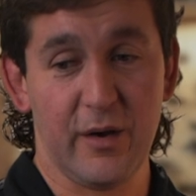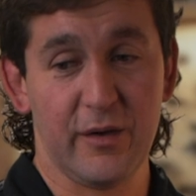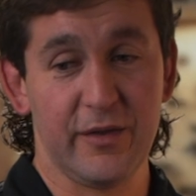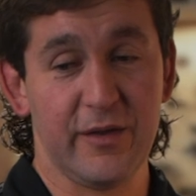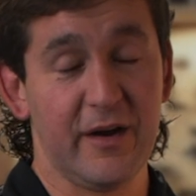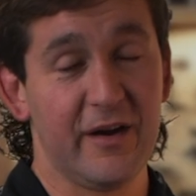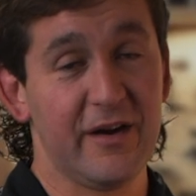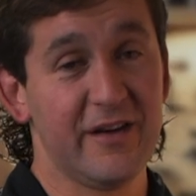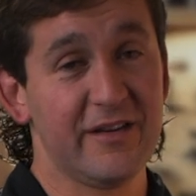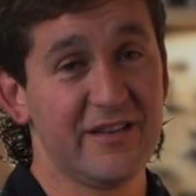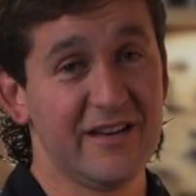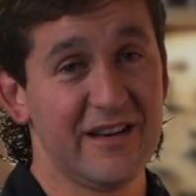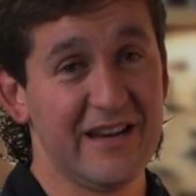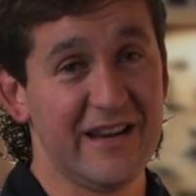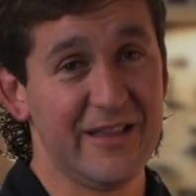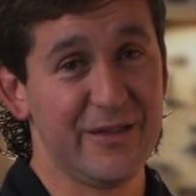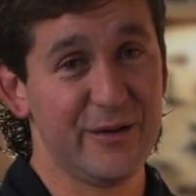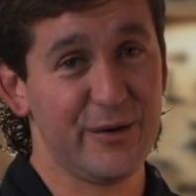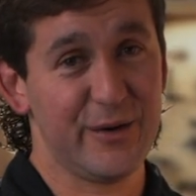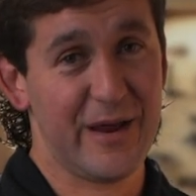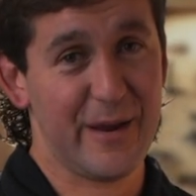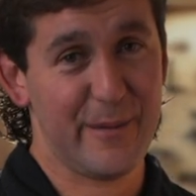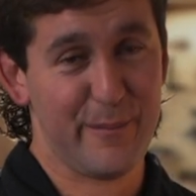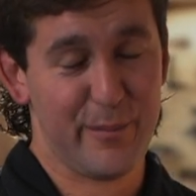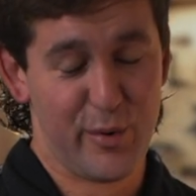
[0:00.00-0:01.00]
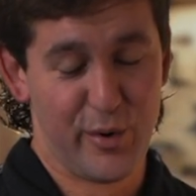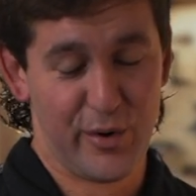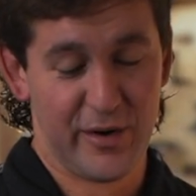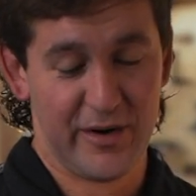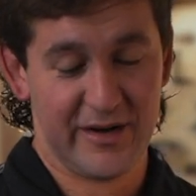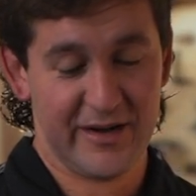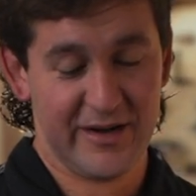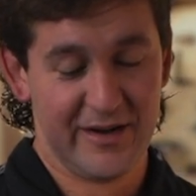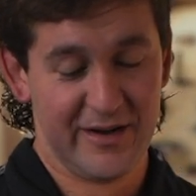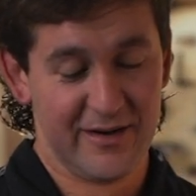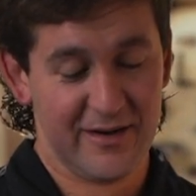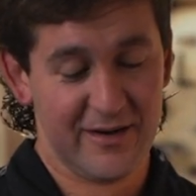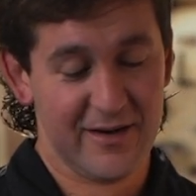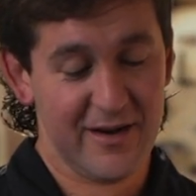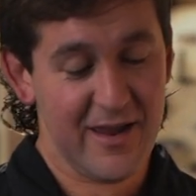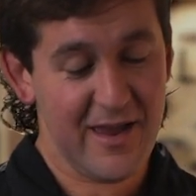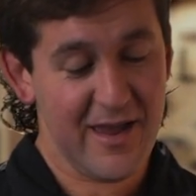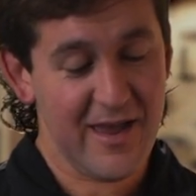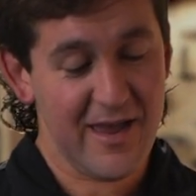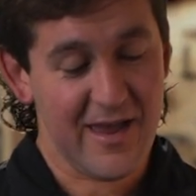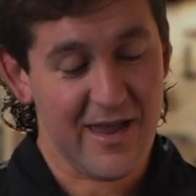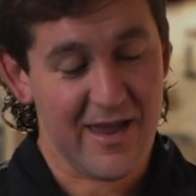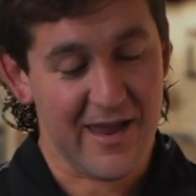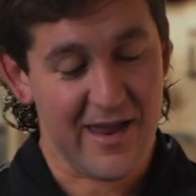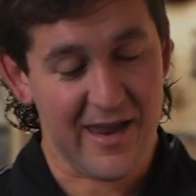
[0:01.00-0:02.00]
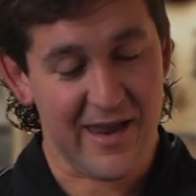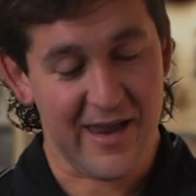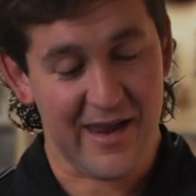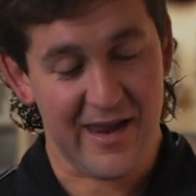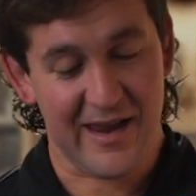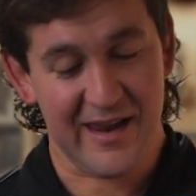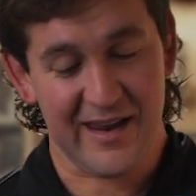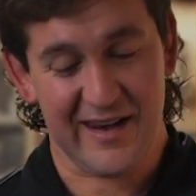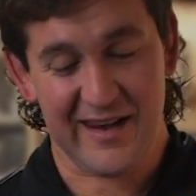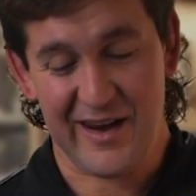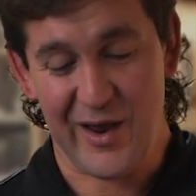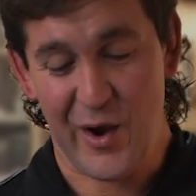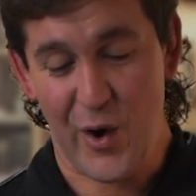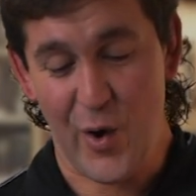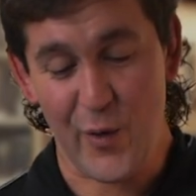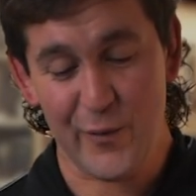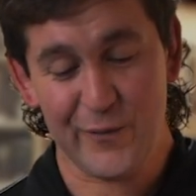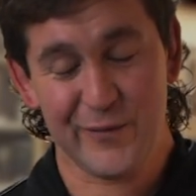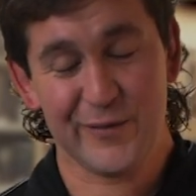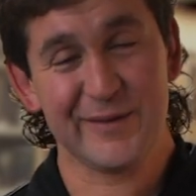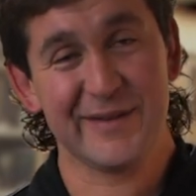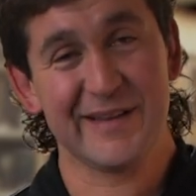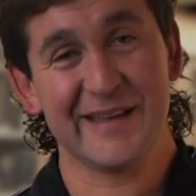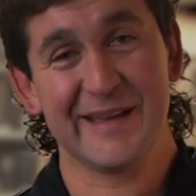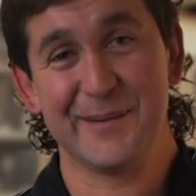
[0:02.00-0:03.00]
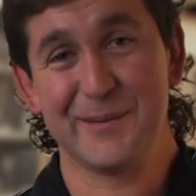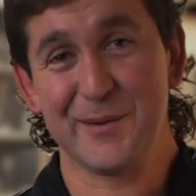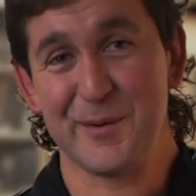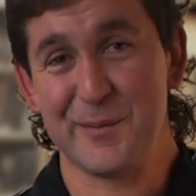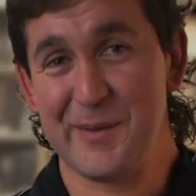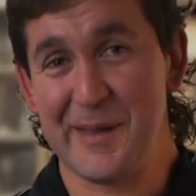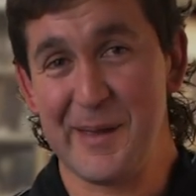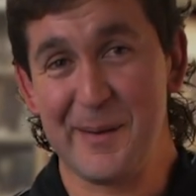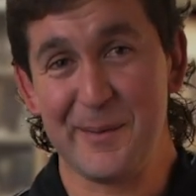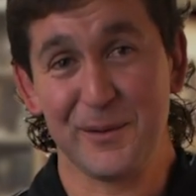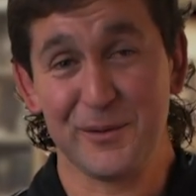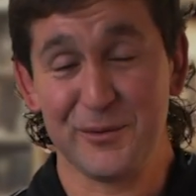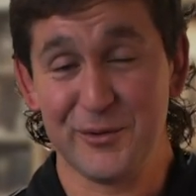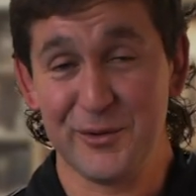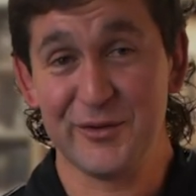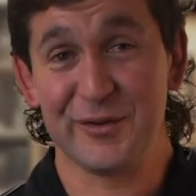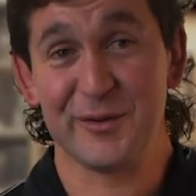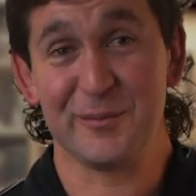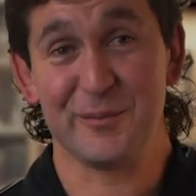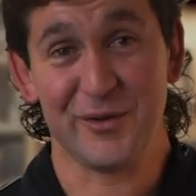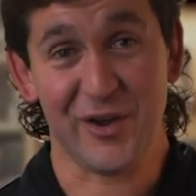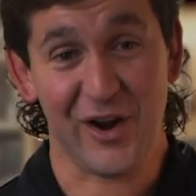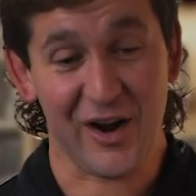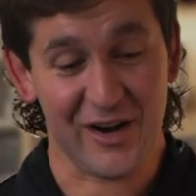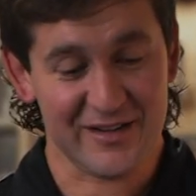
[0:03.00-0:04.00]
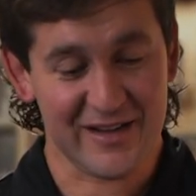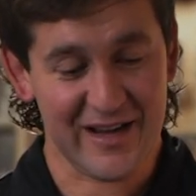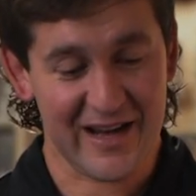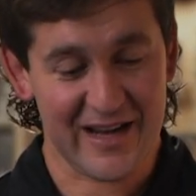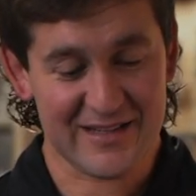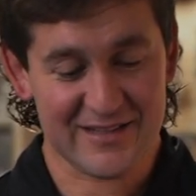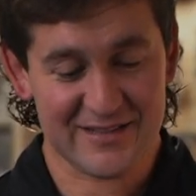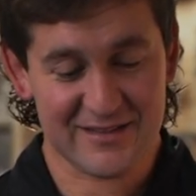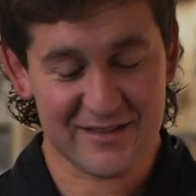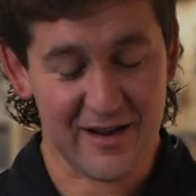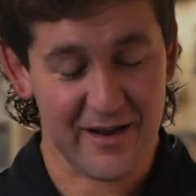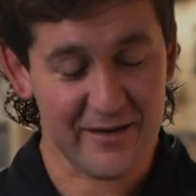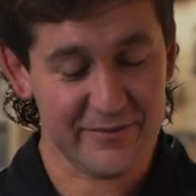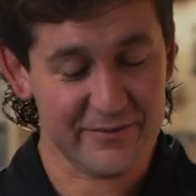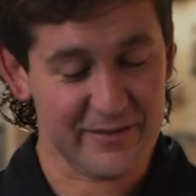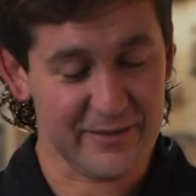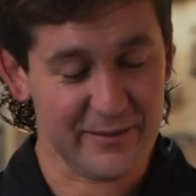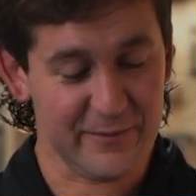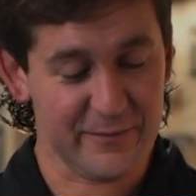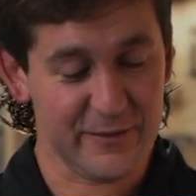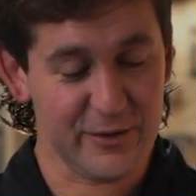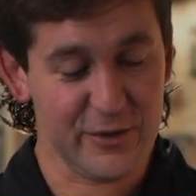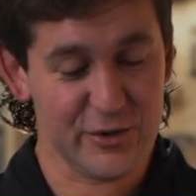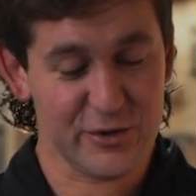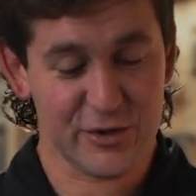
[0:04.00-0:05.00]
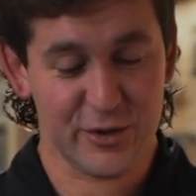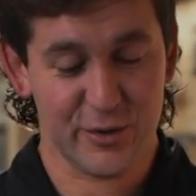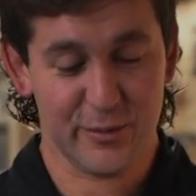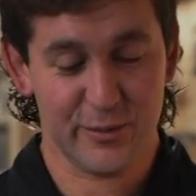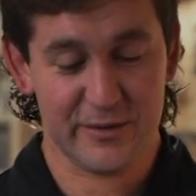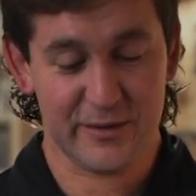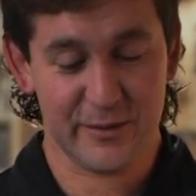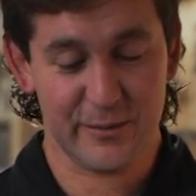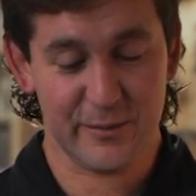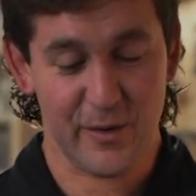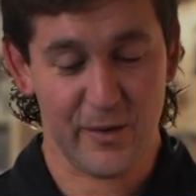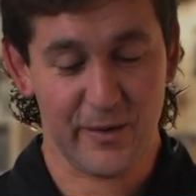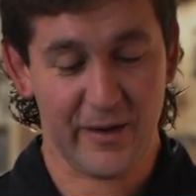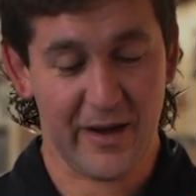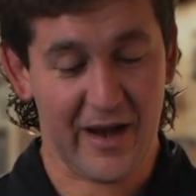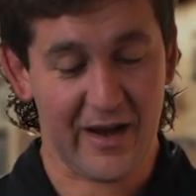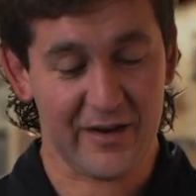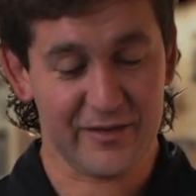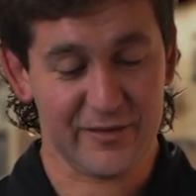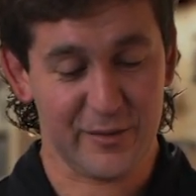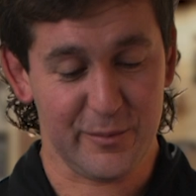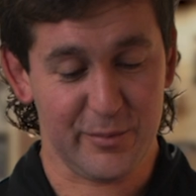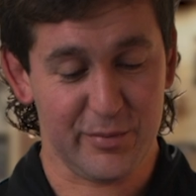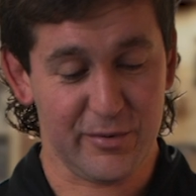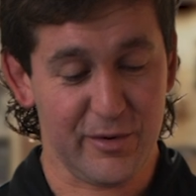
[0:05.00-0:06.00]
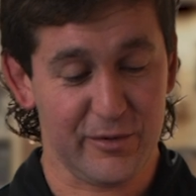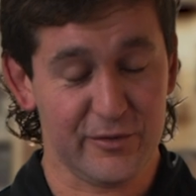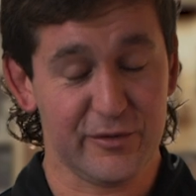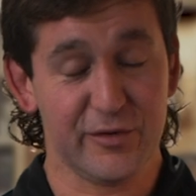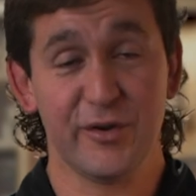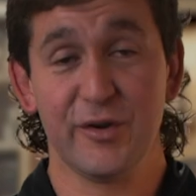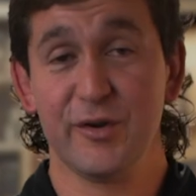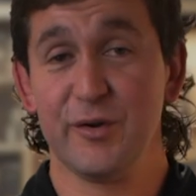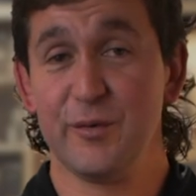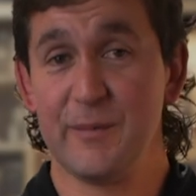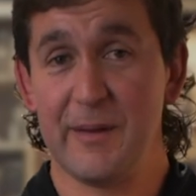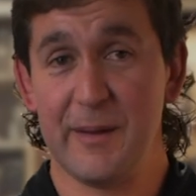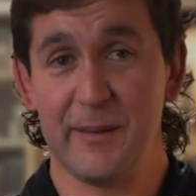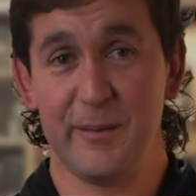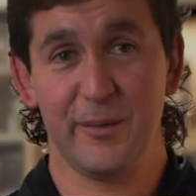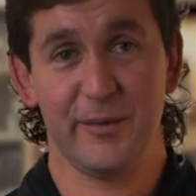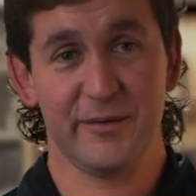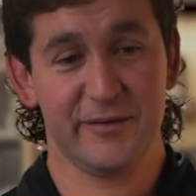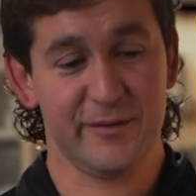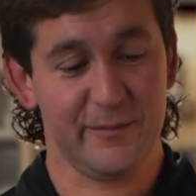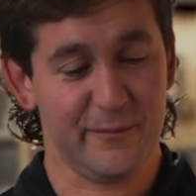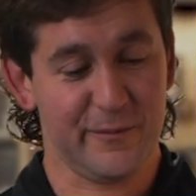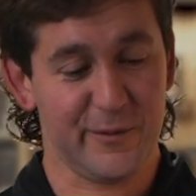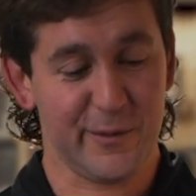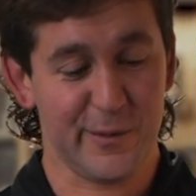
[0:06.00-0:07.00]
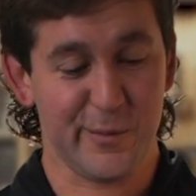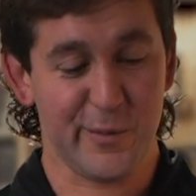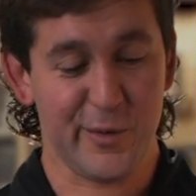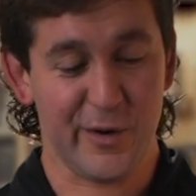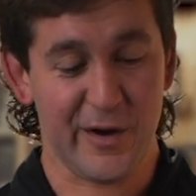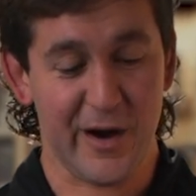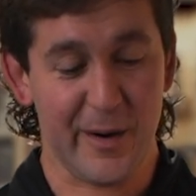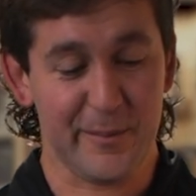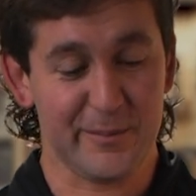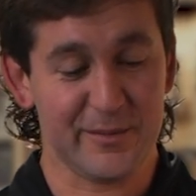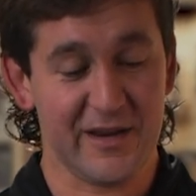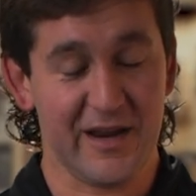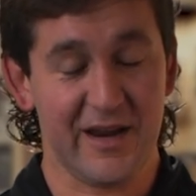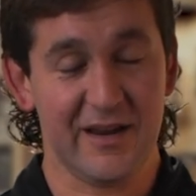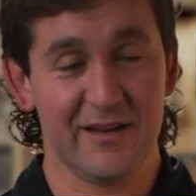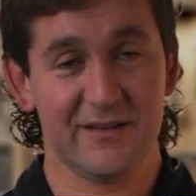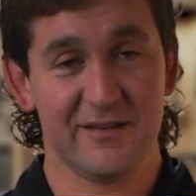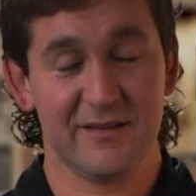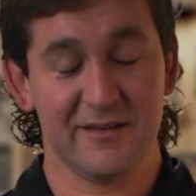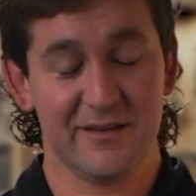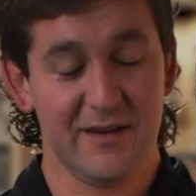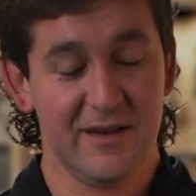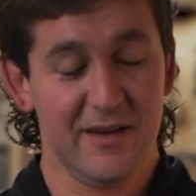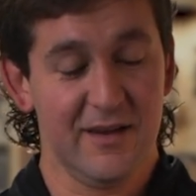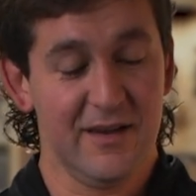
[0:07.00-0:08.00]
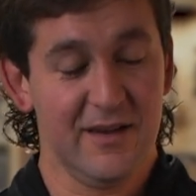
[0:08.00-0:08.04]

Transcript: there is an Ethernet port here, and hopefully we'll be able to do some Dante stuff in the future with the Rodecaster Pro 2, maybe with some firmware updates.